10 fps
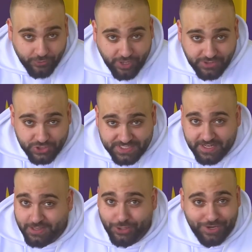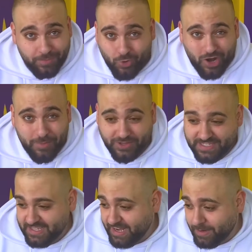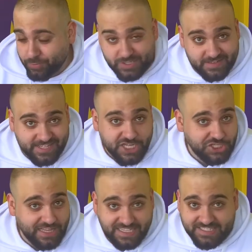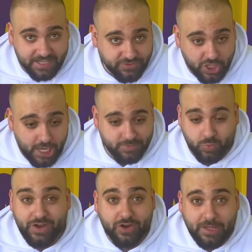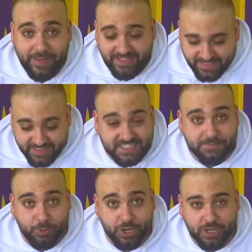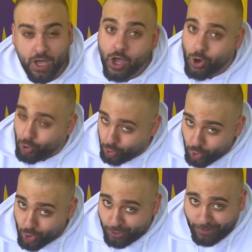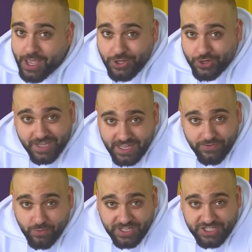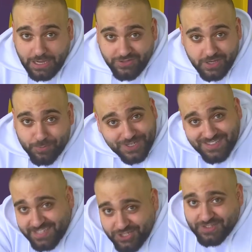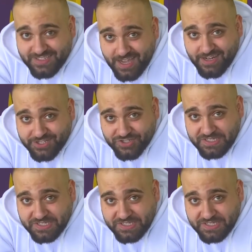interested in learning more about designing a presentation like Steve Jobs, we recommend this book. Or you could even reach out to a presentation design agency.